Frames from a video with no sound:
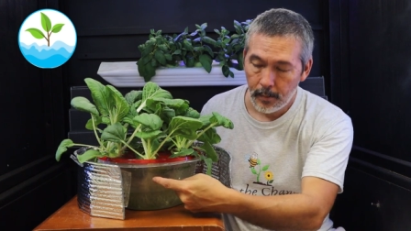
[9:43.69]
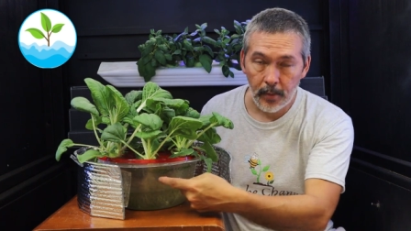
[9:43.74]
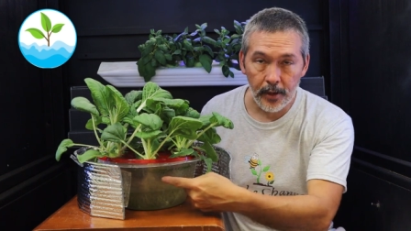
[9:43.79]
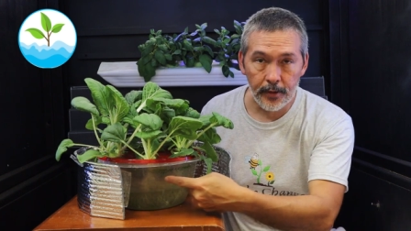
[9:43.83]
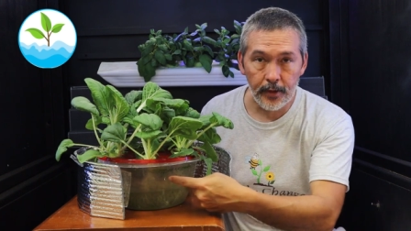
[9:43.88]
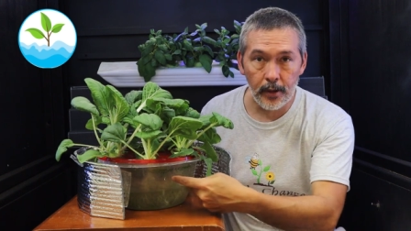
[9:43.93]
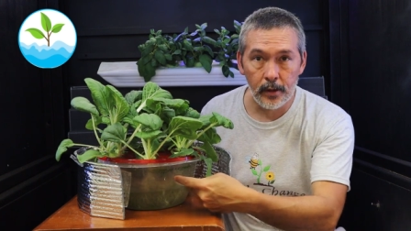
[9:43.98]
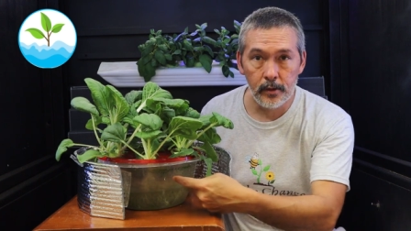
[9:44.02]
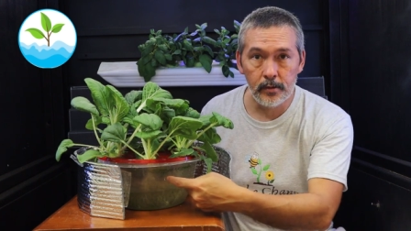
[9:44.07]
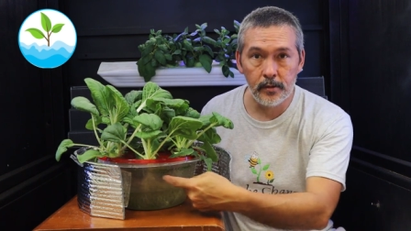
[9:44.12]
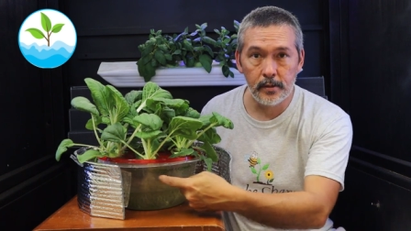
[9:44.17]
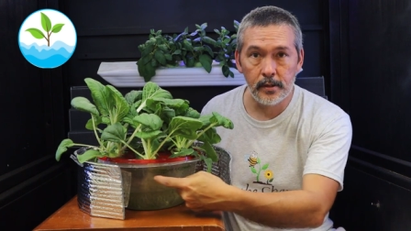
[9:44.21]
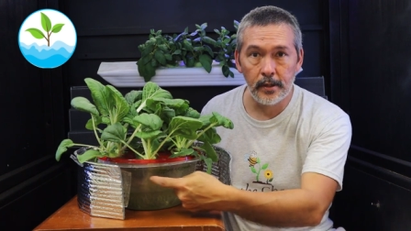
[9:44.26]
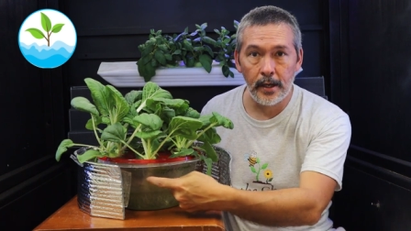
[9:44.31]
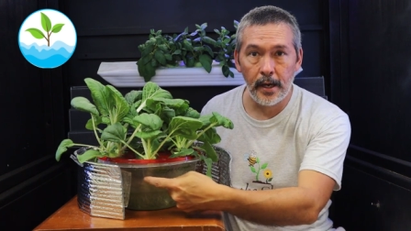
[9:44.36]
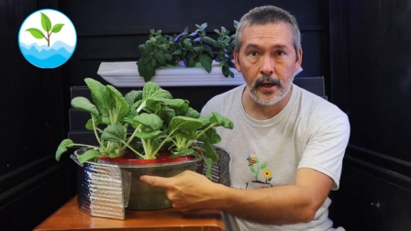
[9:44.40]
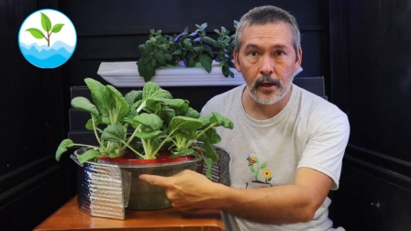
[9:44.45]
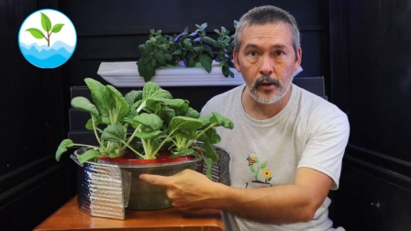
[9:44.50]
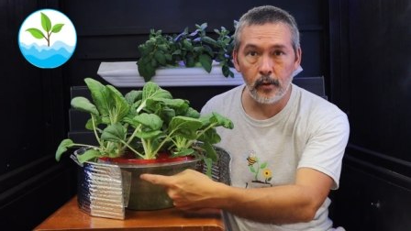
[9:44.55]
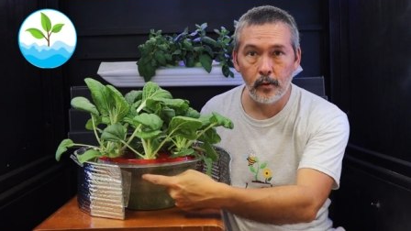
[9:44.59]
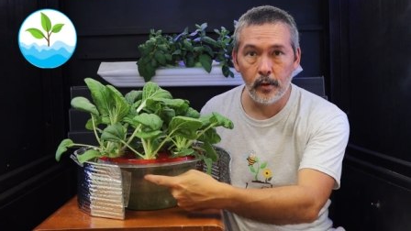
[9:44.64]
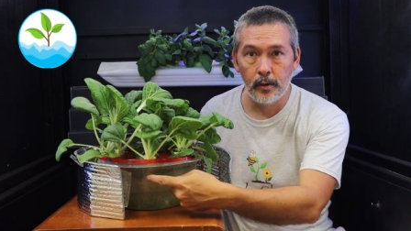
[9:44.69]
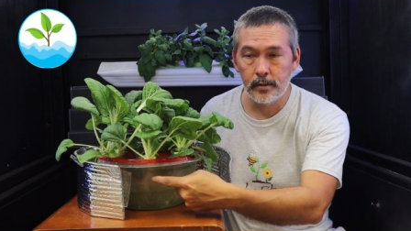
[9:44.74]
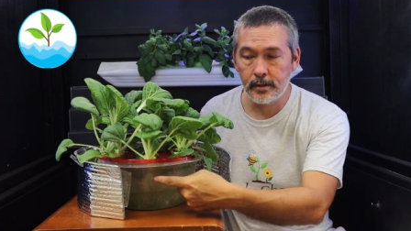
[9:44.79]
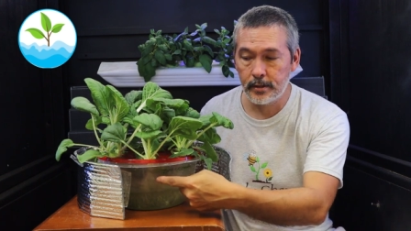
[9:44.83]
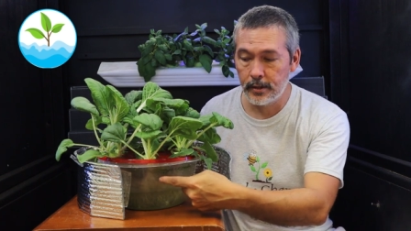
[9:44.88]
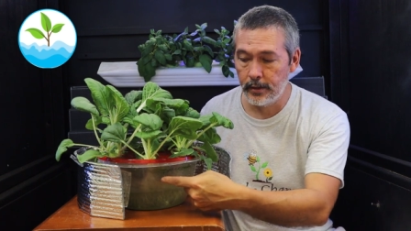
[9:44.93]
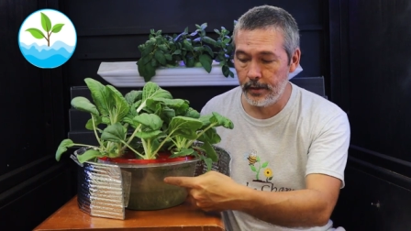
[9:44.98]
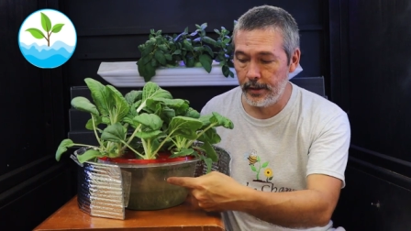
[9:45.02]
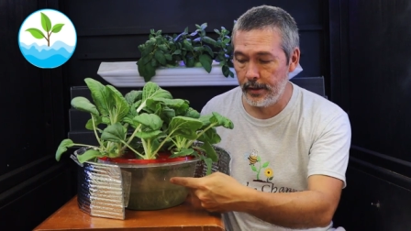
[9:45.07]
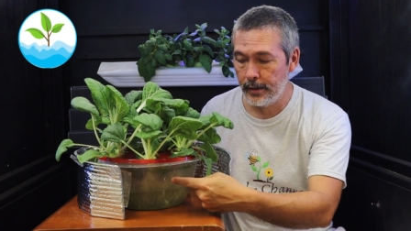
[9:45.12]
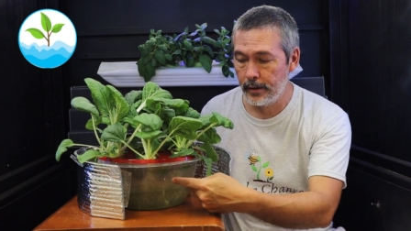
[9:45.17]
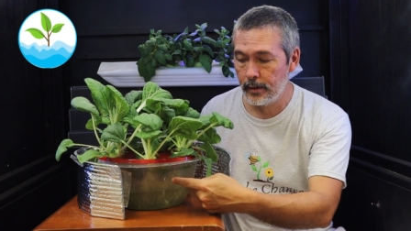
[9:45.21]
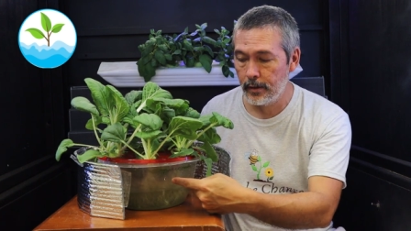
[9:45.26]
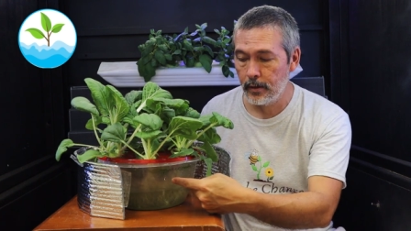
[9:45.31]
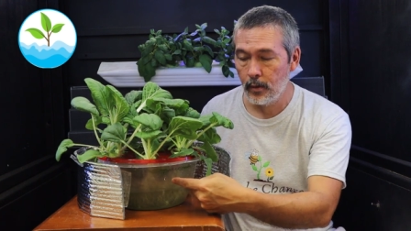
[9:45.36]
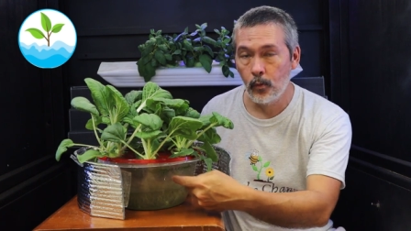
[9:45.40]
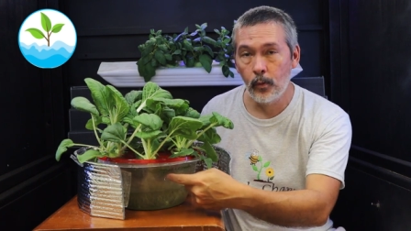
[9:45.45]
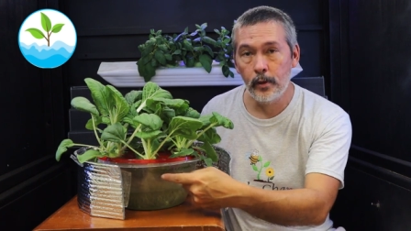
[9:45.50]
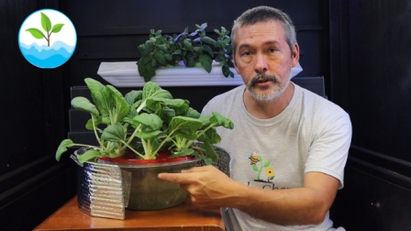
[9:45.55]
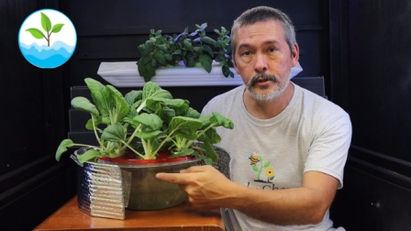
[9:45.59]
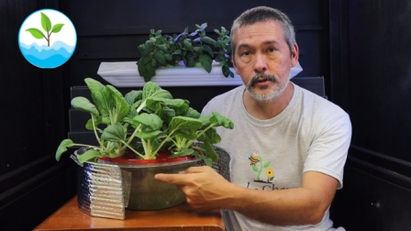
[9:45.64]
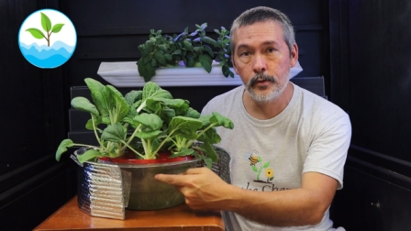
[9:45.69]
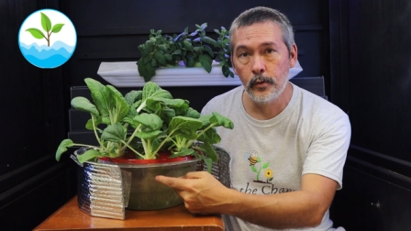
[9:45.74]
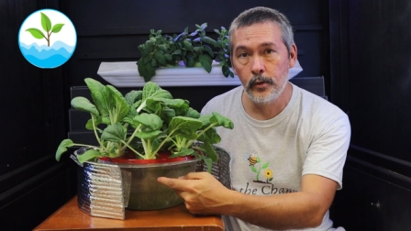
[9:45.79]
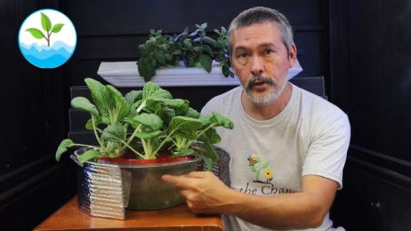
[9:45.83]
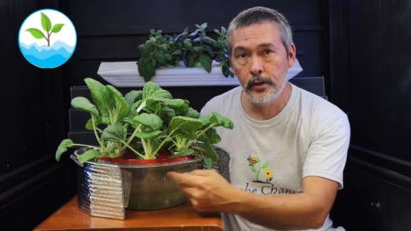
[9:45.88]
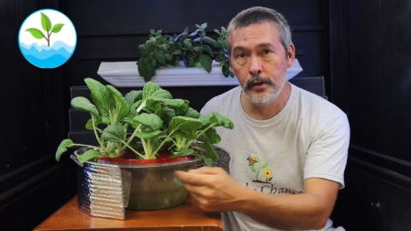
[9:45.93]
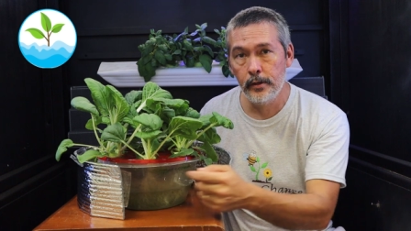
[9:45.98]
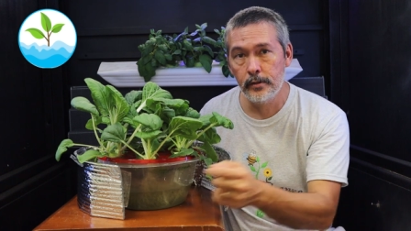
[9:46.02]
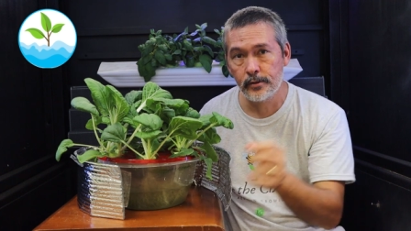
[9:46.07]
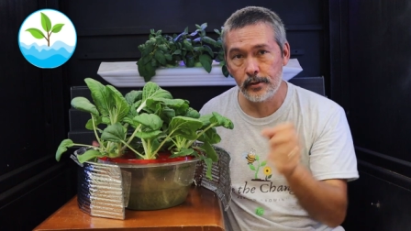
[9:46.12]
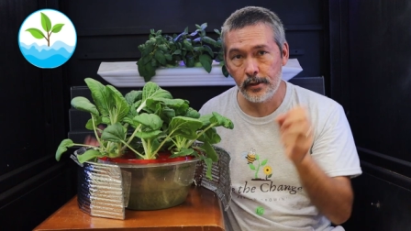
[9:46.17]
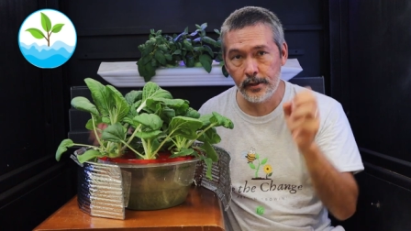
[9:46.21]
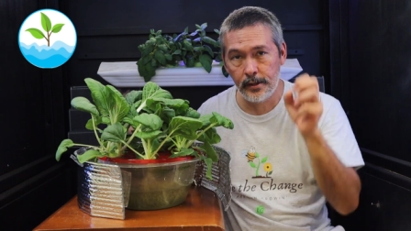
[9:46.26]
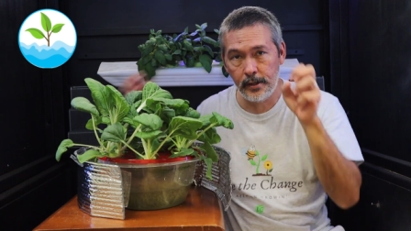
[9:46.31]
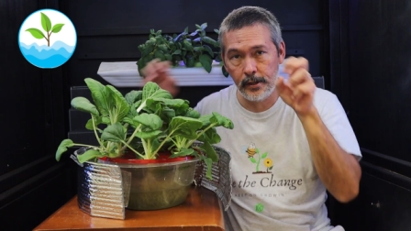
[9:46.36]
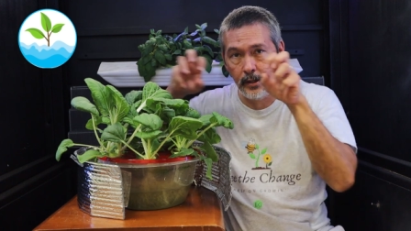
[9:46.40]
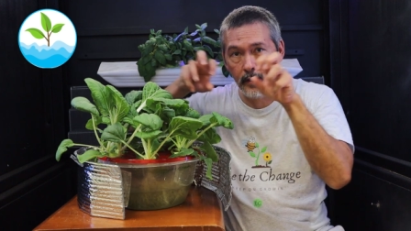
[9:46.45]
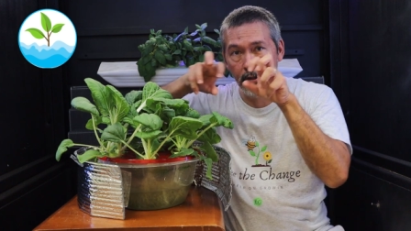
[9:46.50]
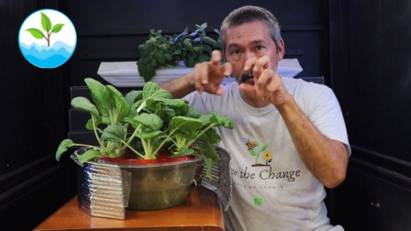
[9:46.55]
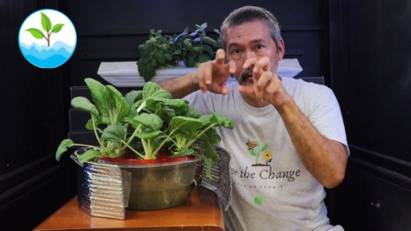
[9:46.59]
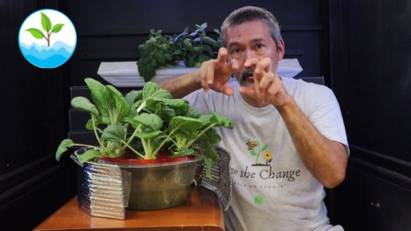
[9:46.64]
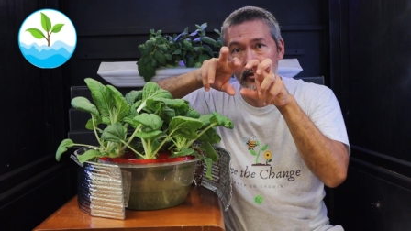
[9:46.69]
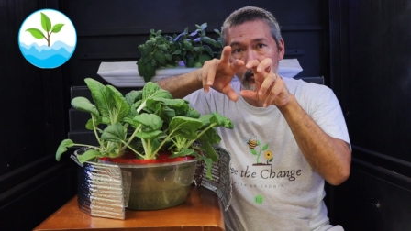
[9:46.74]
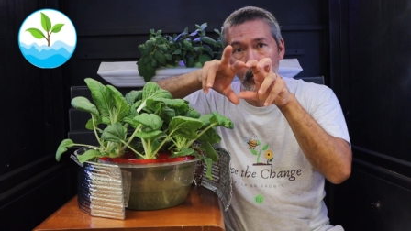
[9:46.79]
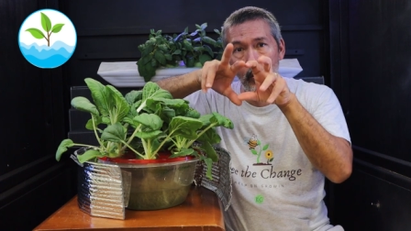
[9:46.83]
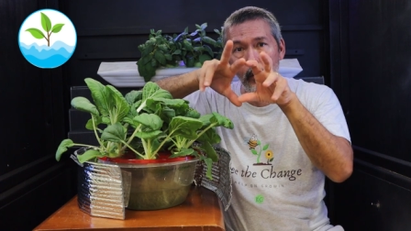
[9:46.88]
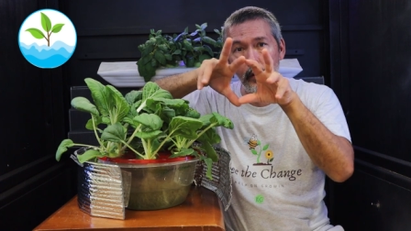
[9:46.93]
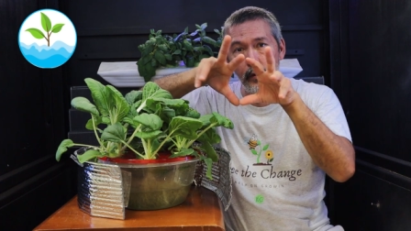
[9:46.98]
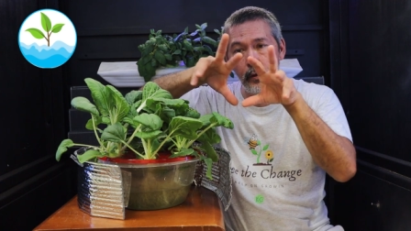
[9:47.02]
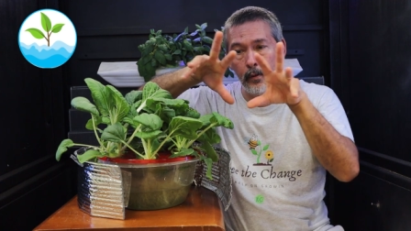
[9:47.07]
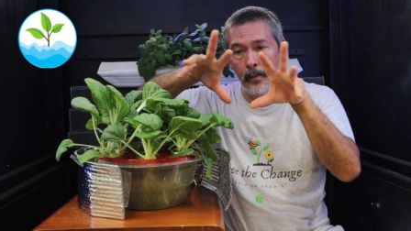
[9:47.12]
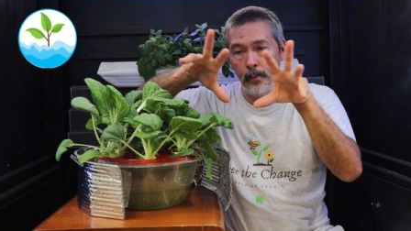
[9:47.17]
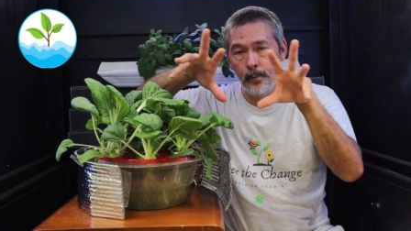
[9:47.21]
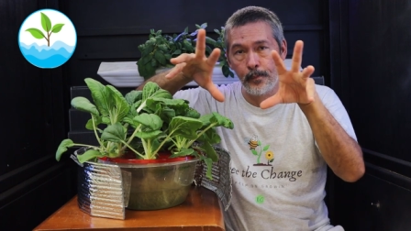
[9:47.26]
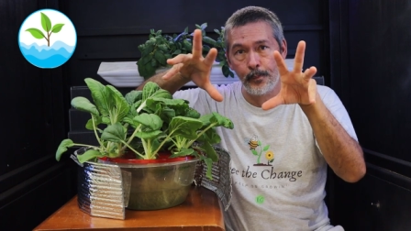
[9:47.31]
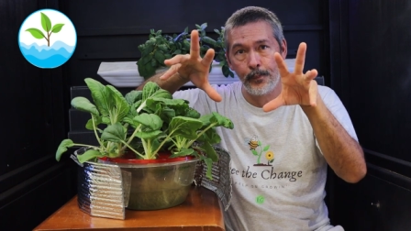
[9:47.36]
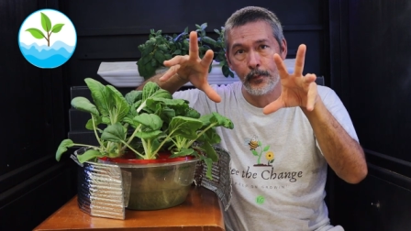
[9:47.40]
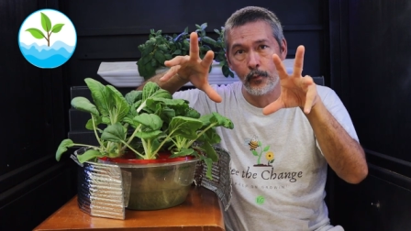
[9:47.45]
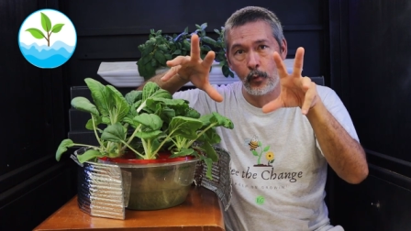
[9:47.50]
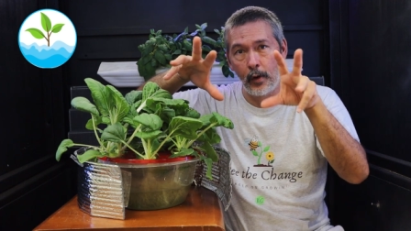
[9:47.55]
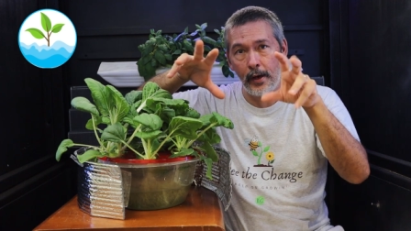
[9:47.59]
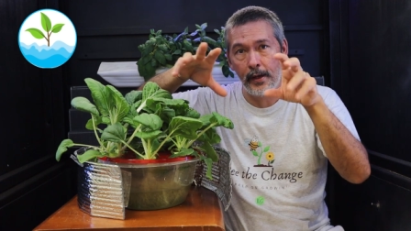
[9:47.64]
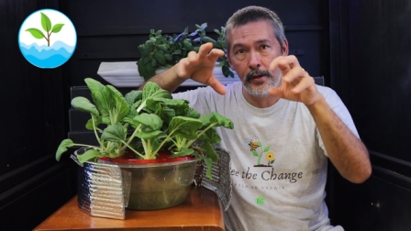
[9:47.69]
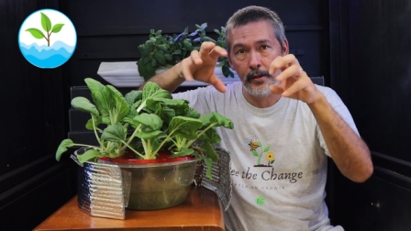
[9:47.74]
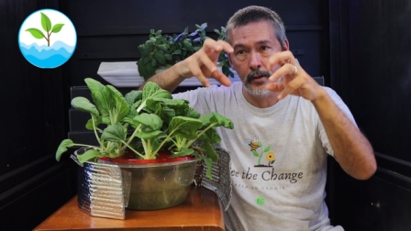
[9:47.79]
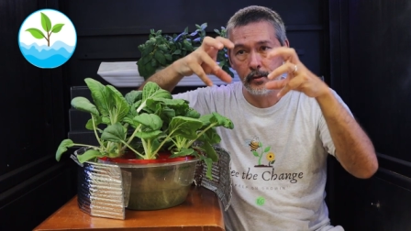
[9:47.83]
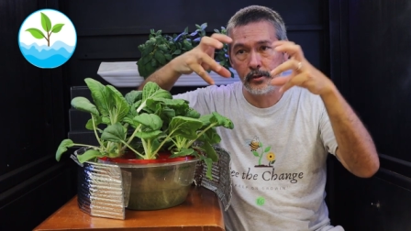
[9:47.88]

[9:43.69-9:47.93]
But those air roots in there, which are usually in the soil, right?